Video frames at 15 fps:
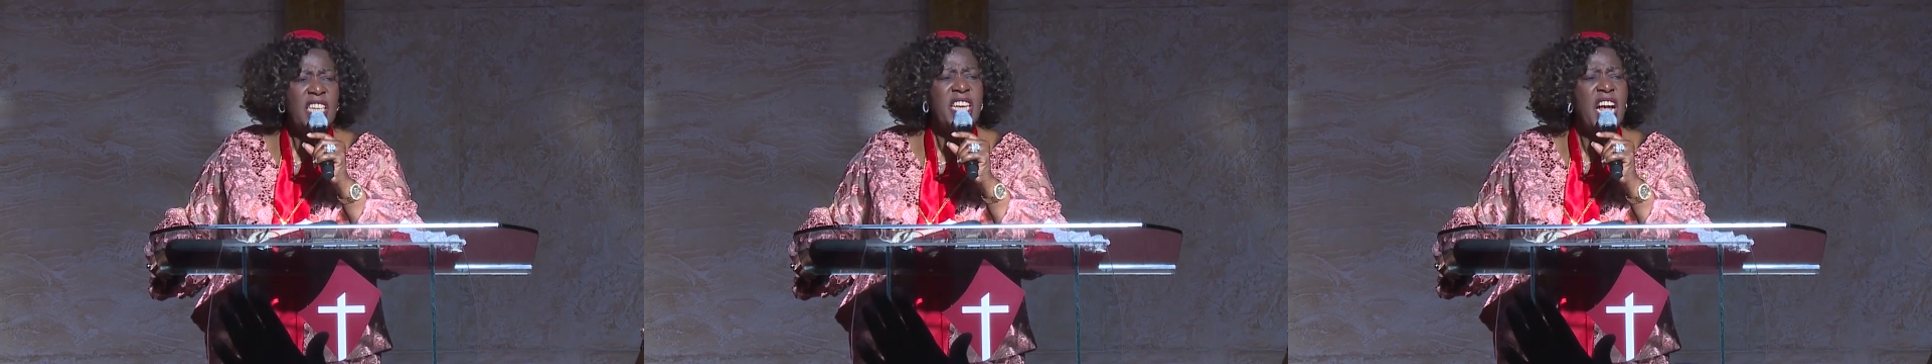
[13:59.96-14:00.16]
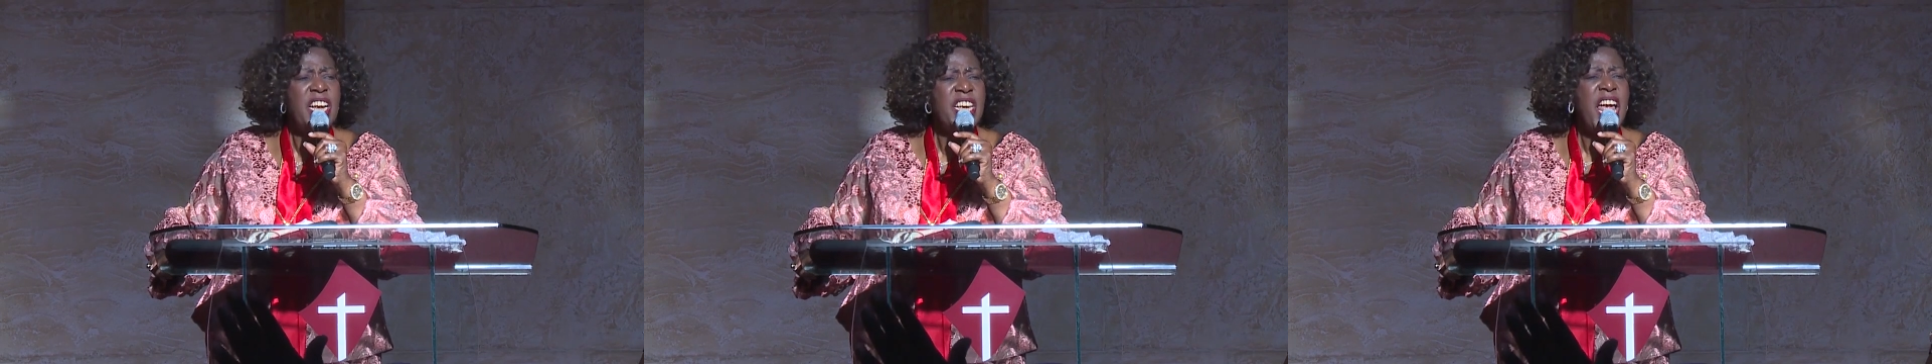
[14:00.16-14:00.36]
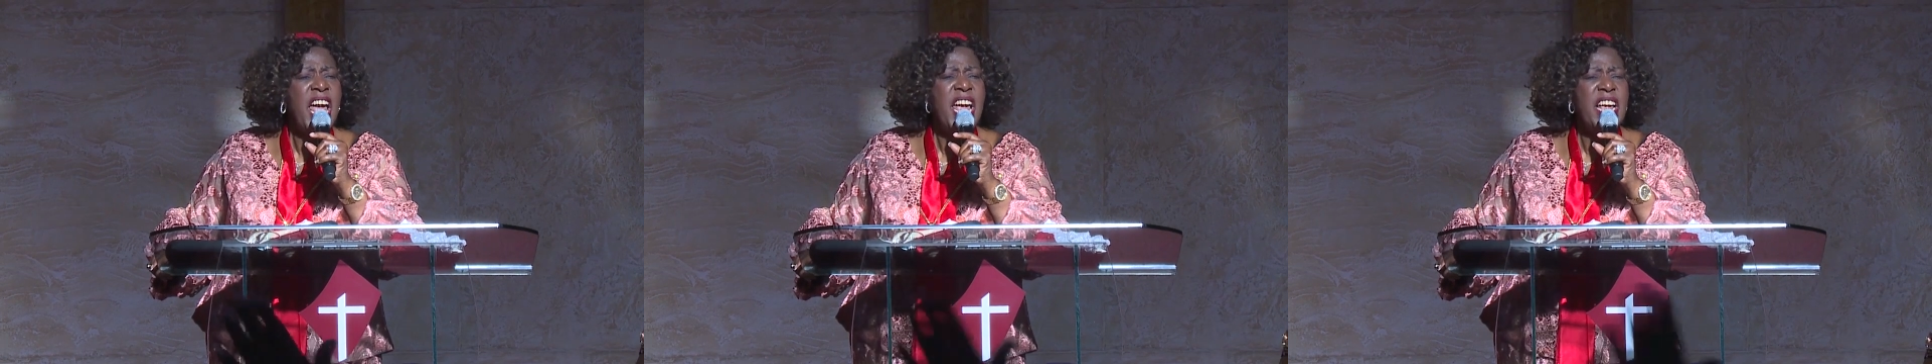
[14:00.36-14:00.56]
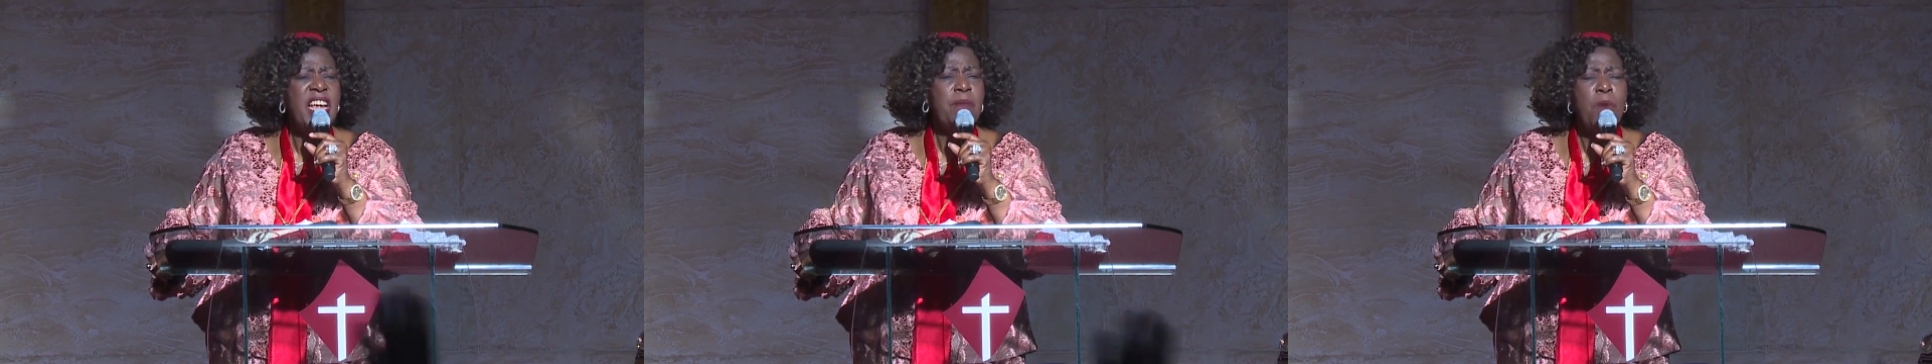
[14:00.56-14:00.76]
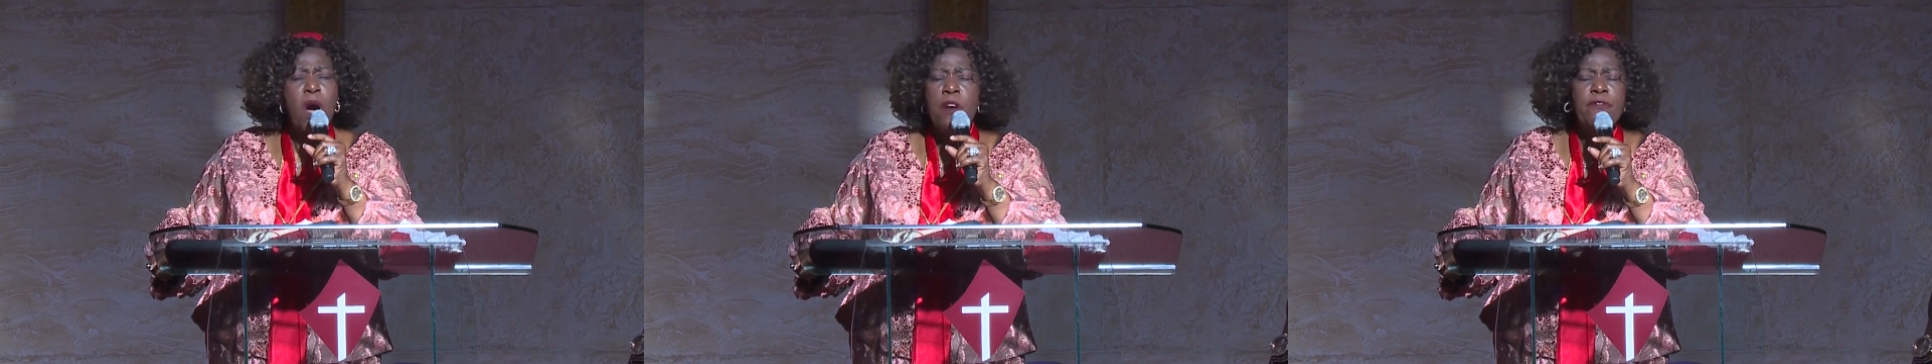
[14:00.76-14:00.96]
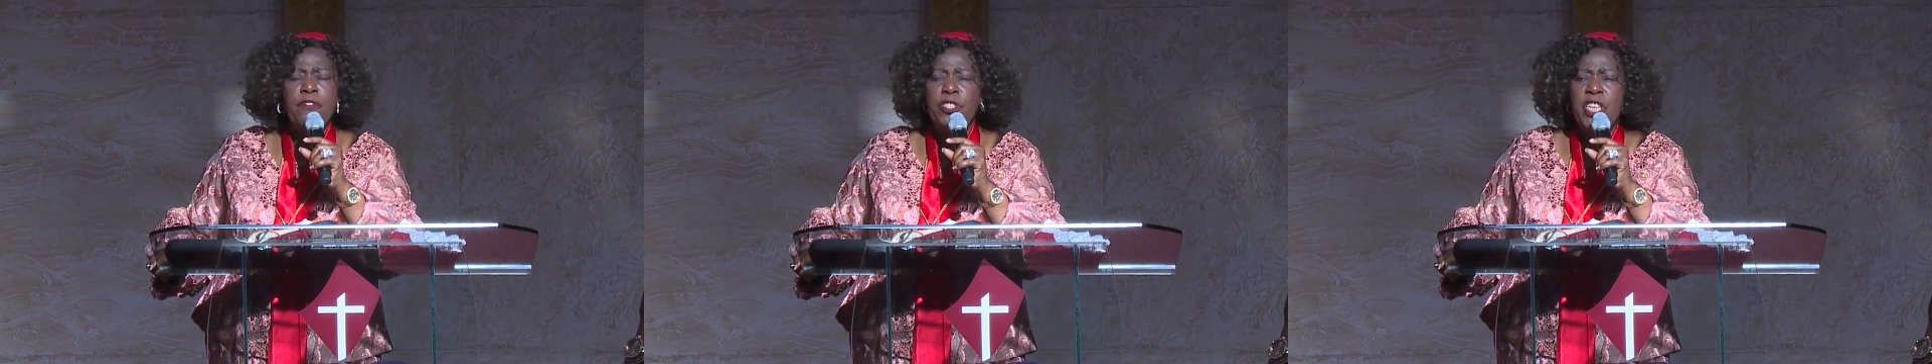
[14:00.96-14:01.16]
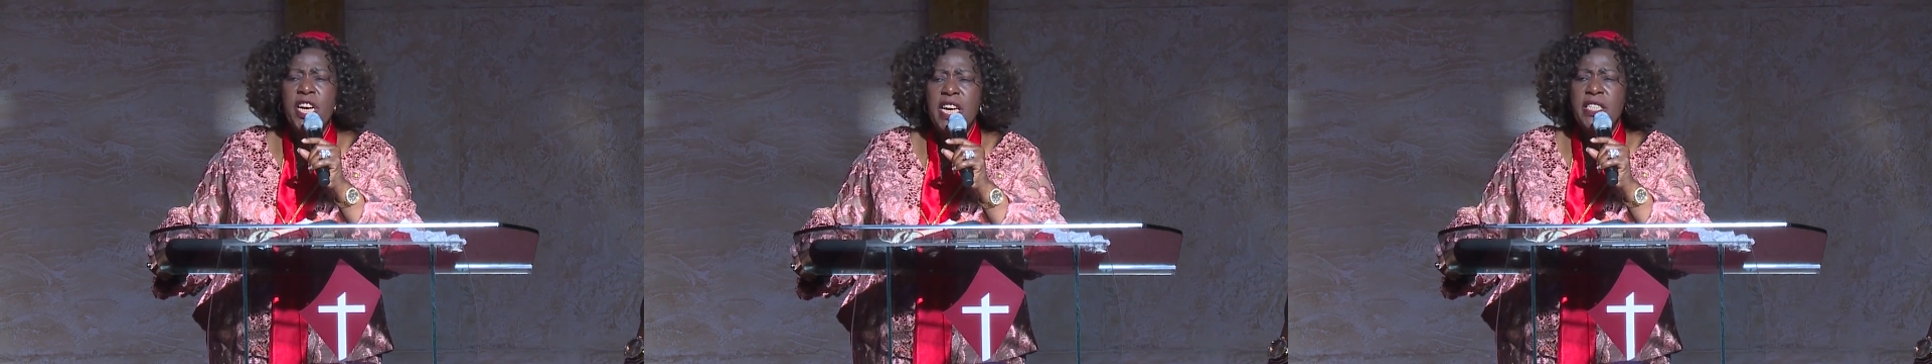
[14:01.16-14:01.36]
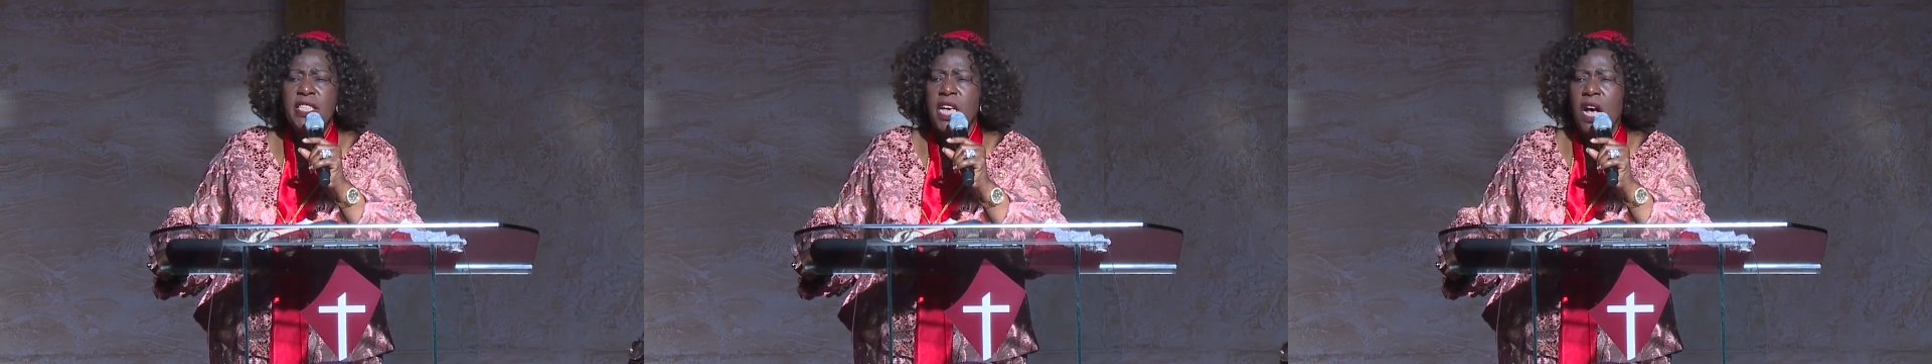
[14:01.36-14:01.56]
in the name of
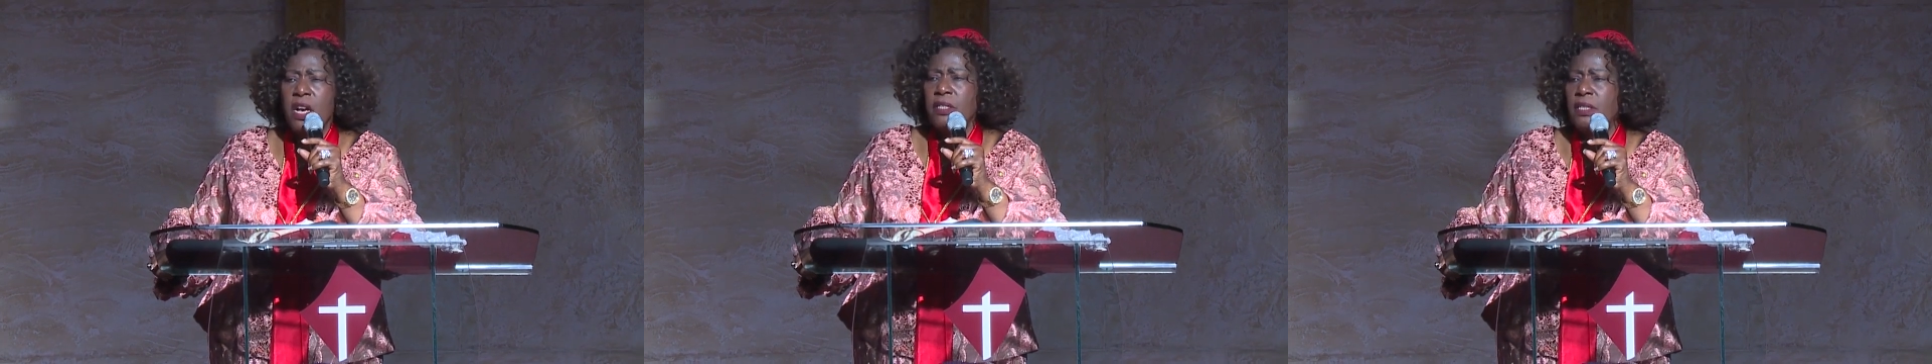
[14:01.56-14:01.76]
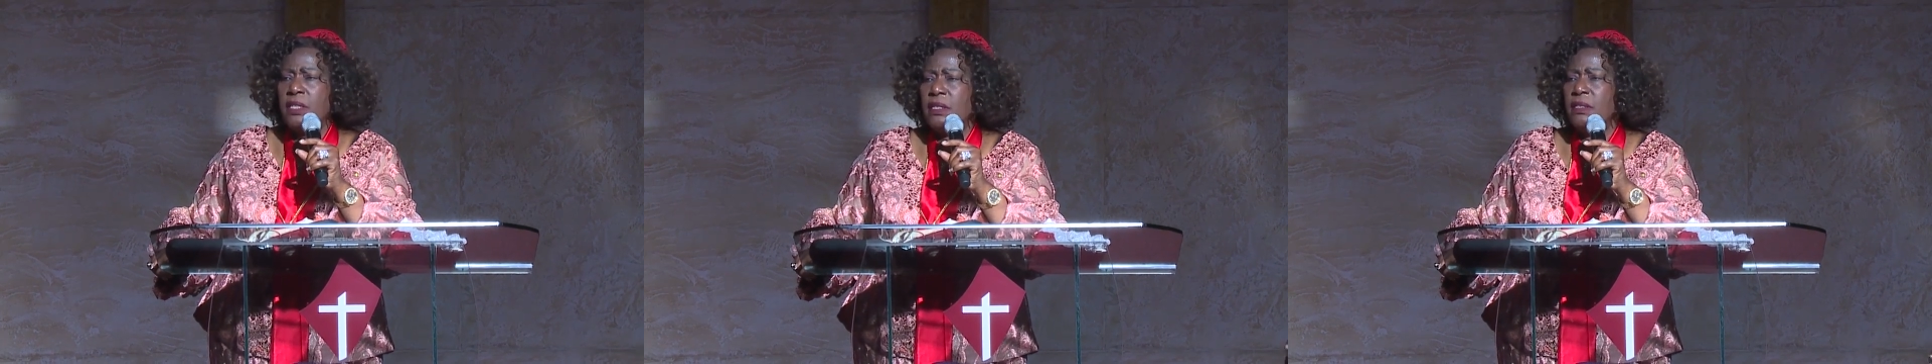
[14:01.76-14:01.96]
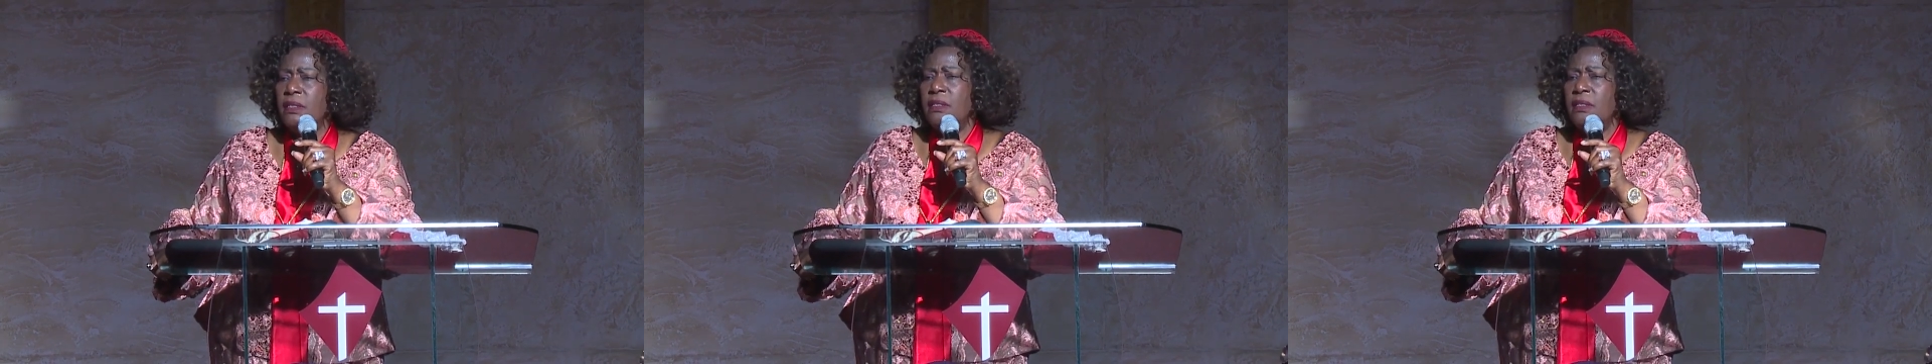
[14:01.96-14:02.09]
Jesus,